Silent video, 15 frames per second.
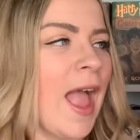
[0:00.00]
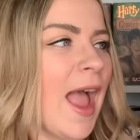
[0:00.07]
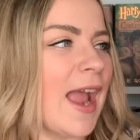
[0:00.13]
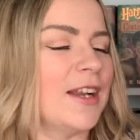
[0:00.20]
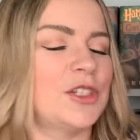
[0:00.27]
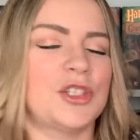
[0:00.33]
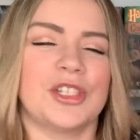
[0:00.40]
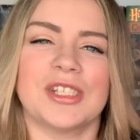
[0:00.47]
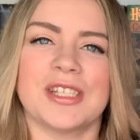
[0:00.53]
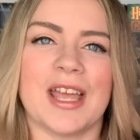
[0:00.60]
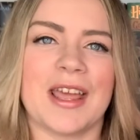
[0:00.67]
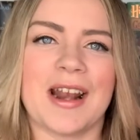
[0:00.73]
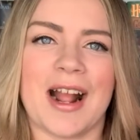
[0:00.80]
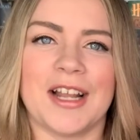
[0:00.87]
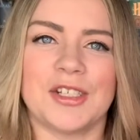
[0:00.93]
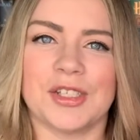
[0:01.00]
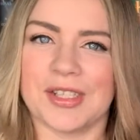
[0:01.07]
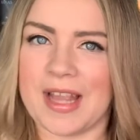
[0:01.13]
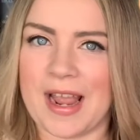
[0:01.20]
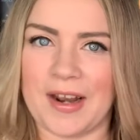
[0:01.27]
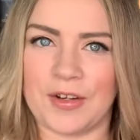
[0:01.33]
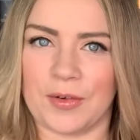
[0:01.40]
and she said I just
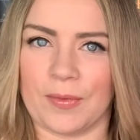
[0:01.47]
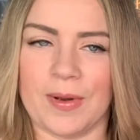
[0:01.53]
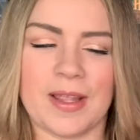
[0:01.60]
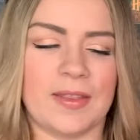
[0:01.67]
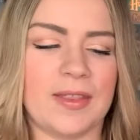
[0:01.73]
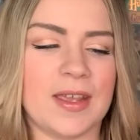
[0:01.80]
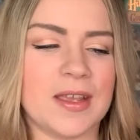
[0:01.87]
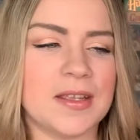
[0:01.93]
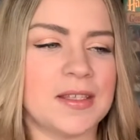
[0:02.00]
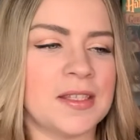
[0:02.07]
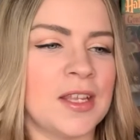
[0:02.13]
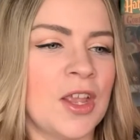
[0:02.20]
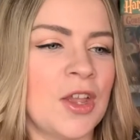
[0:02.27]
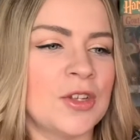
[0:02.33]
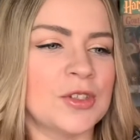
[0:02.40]
had to read this.